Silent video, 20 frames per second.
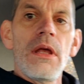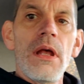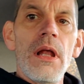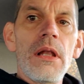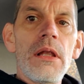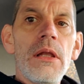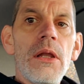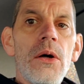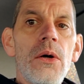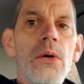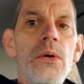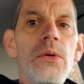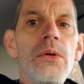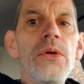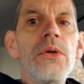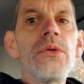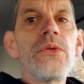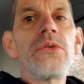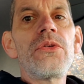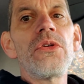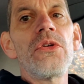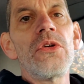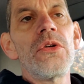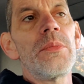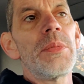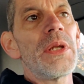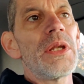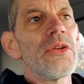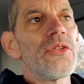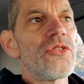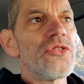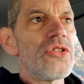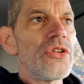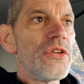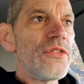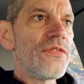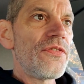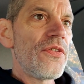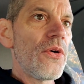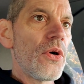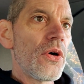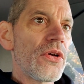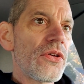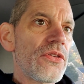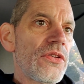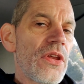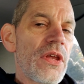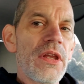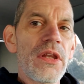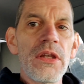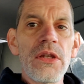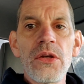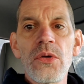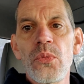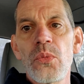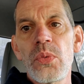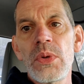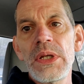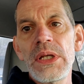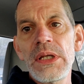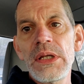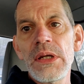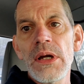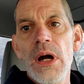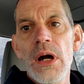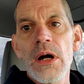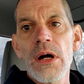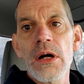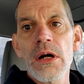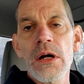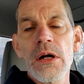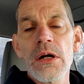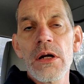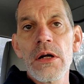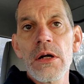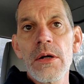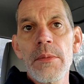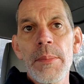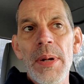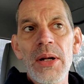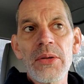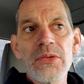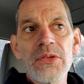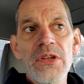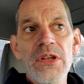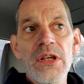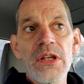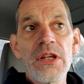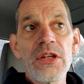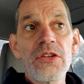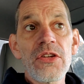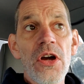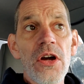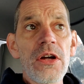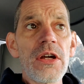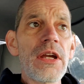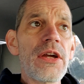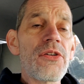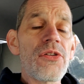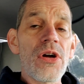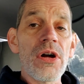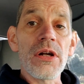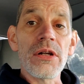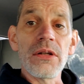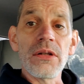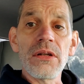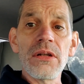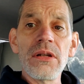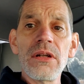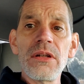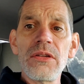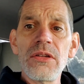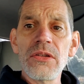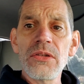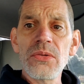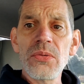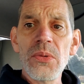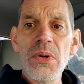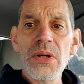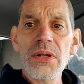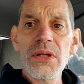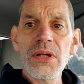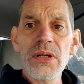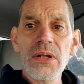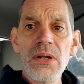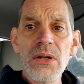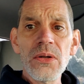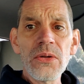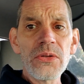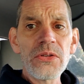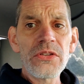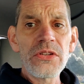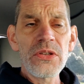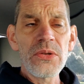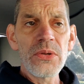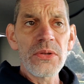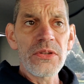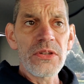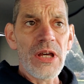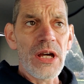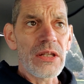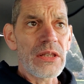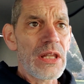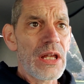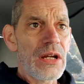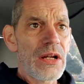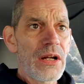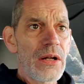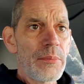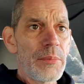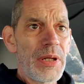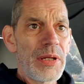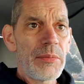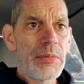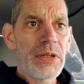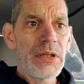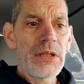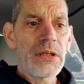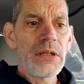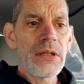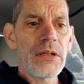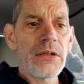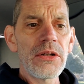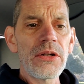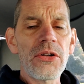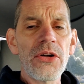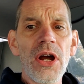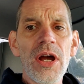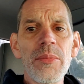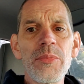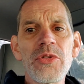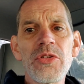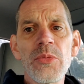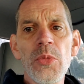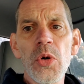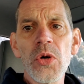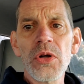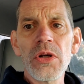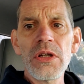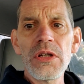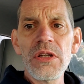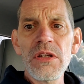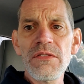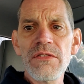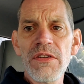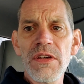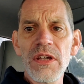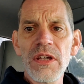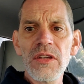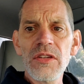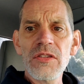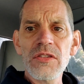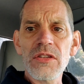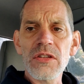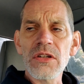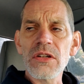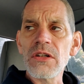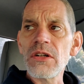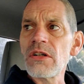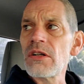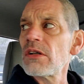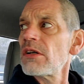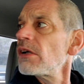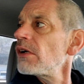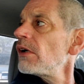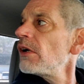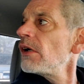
Hello, YouTube. It is G-Force, and we are about to hit a target run. Just want to go see what's out there, maybe grab some more Indy figs or